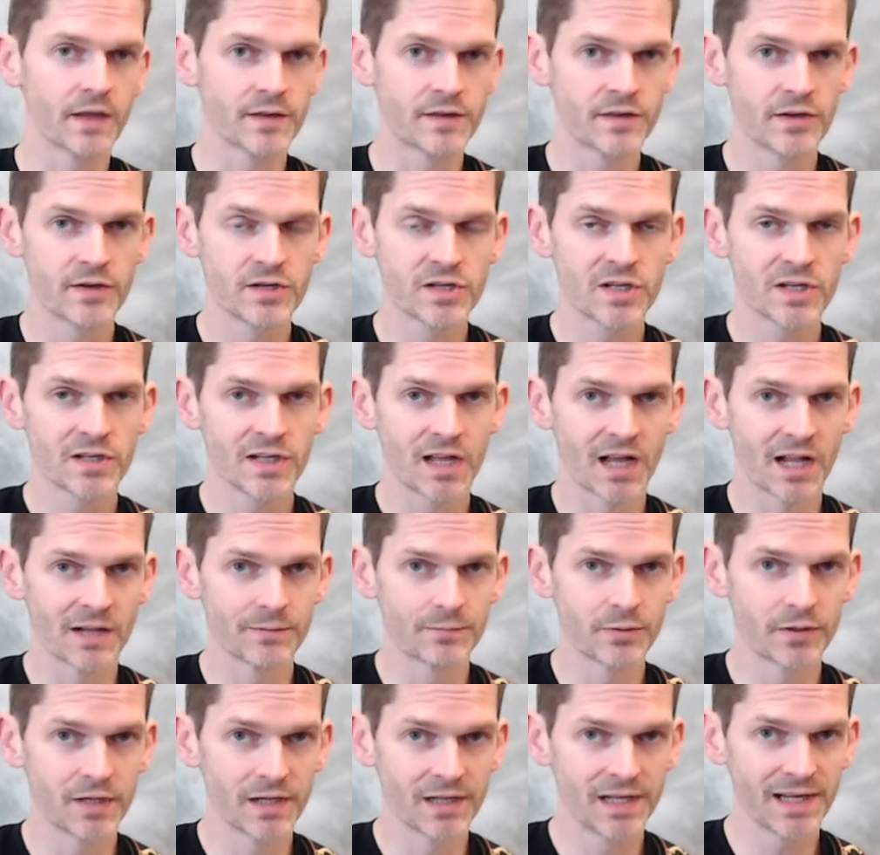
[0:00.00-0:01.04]
As usual,
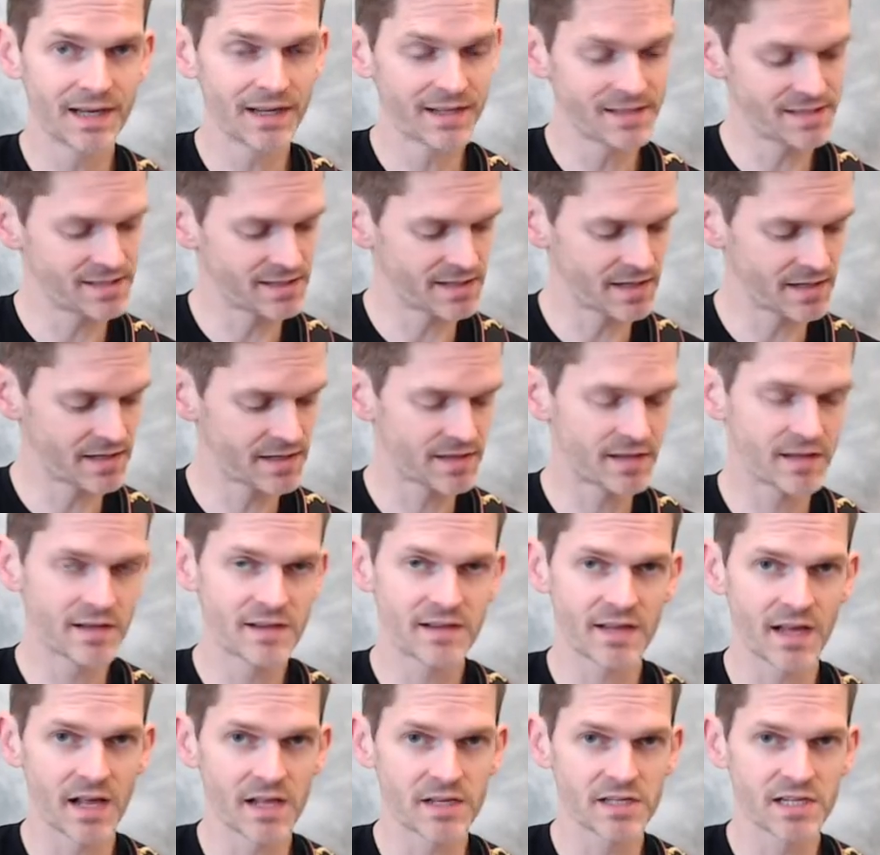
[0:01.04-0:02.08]
I'll put a link to this
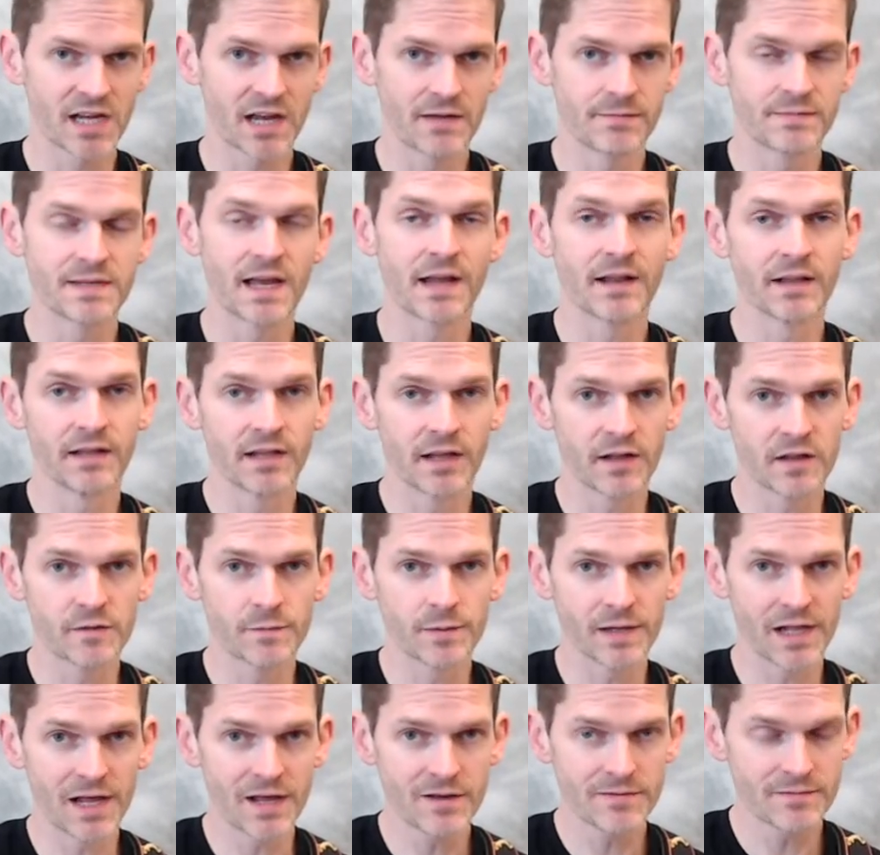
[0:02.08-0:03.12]
scale shape down in the notes
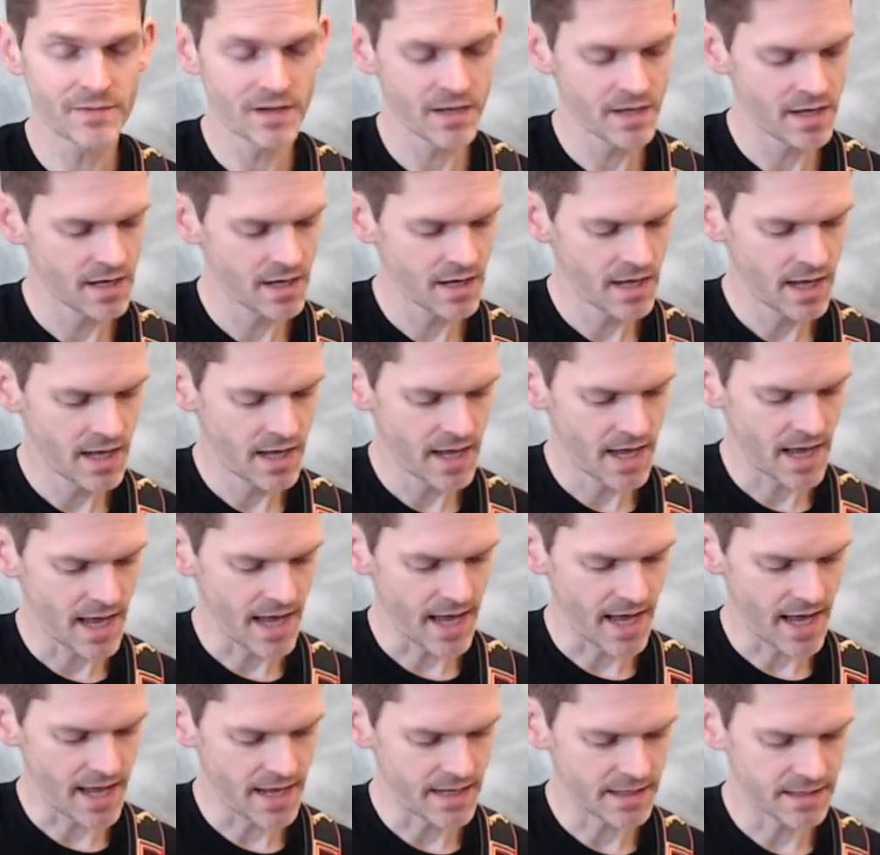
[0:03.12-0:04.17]
below,
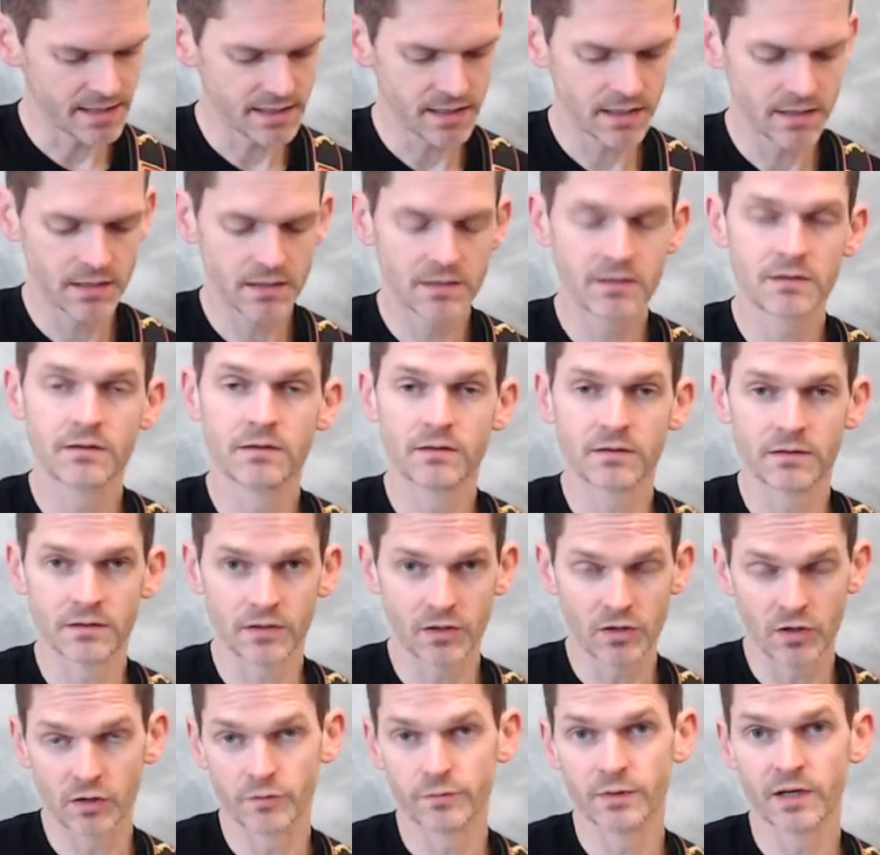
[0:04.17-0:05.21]
and
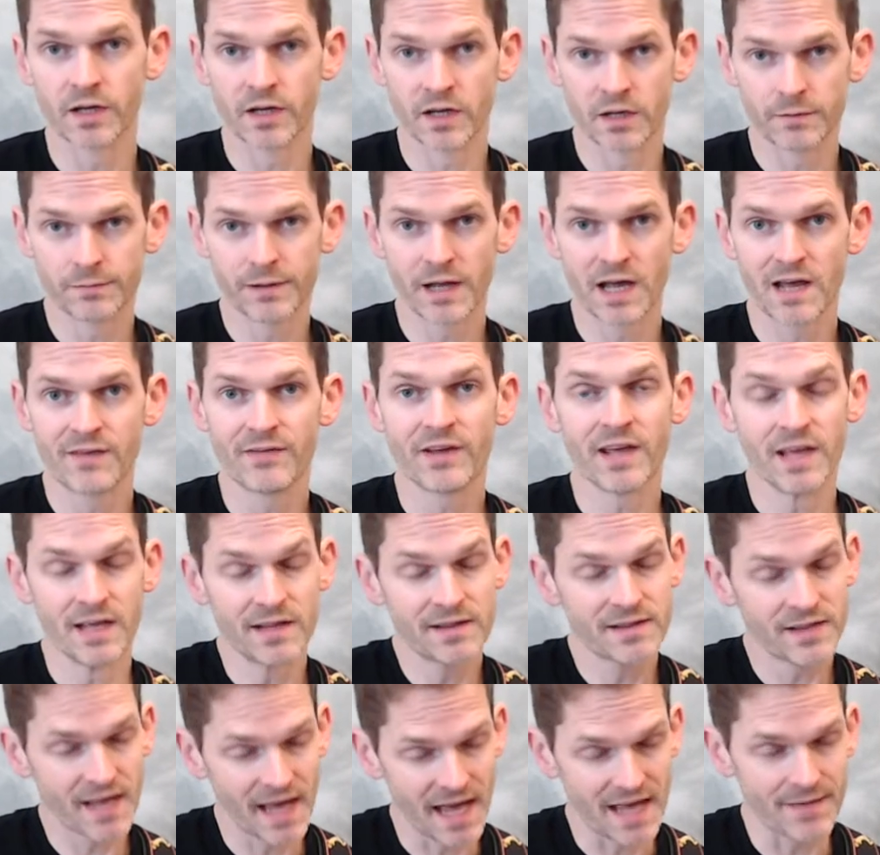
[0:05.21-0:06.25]
the chord we're going to play over
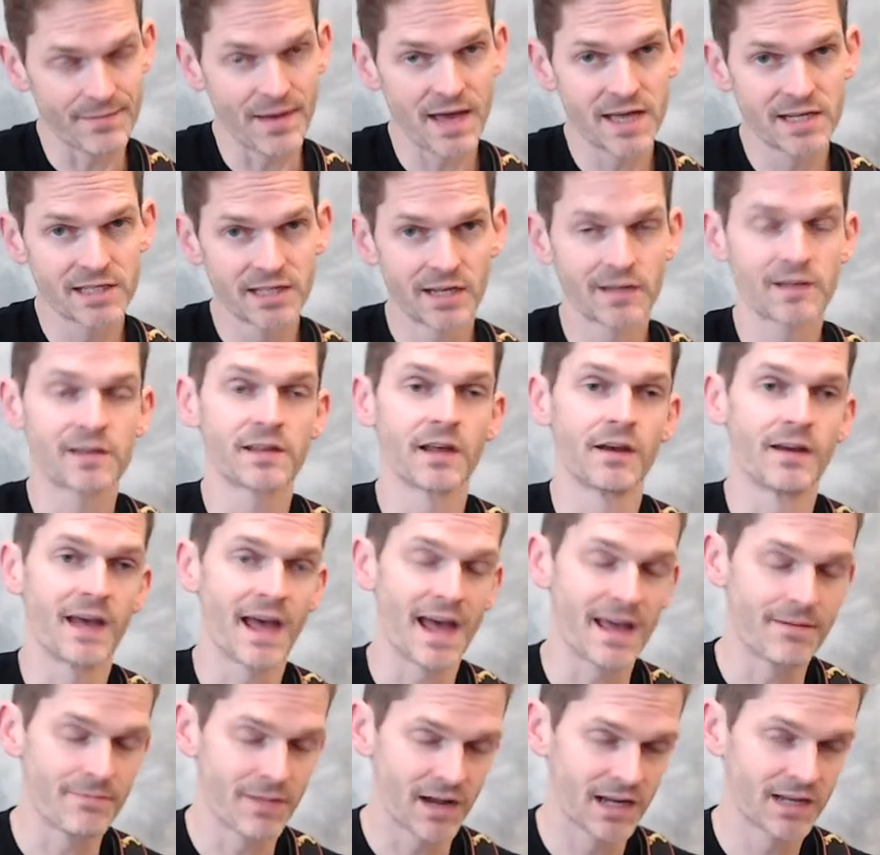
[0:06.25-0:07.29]
is A major, so
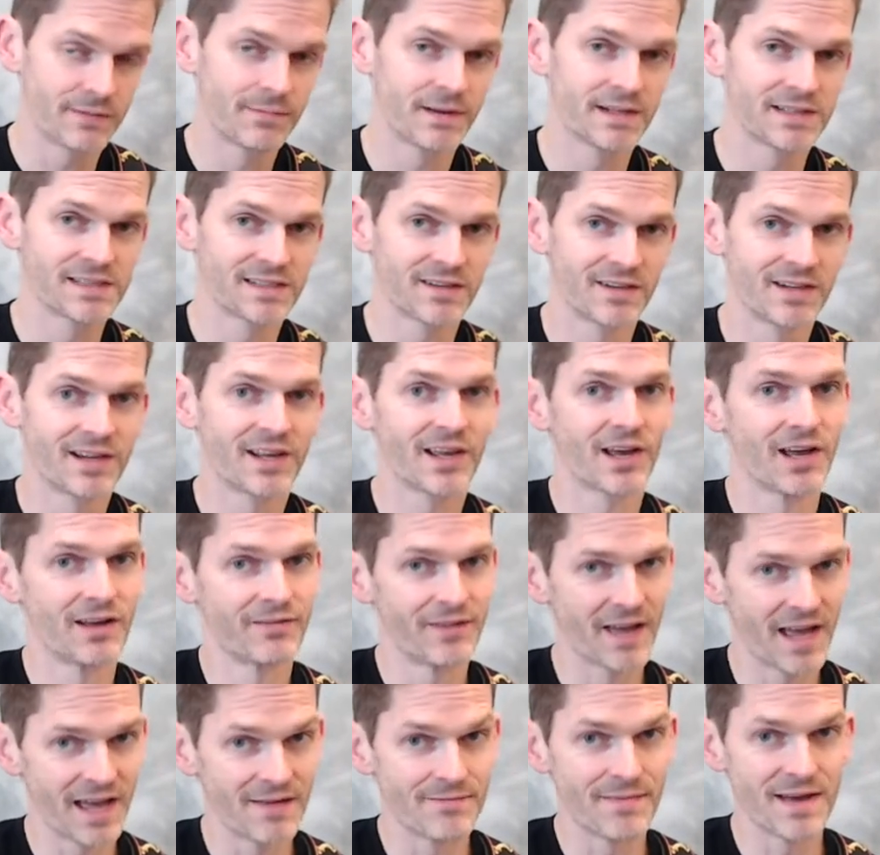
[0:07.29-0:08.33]
A minor pentatonic
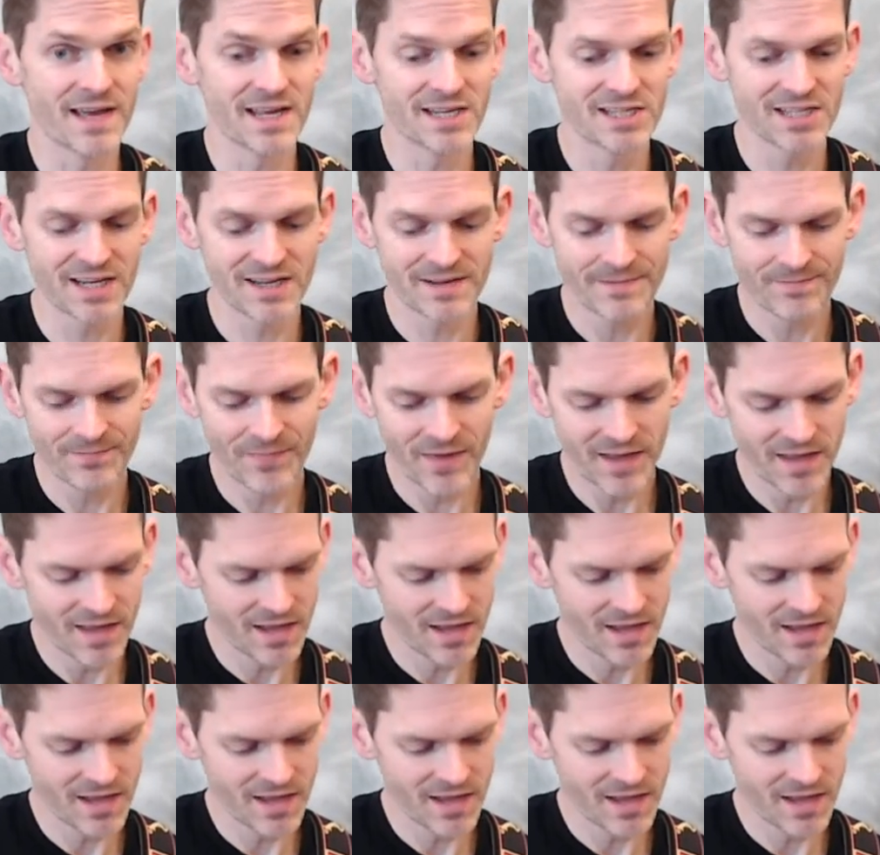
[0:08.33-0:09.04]
over A major.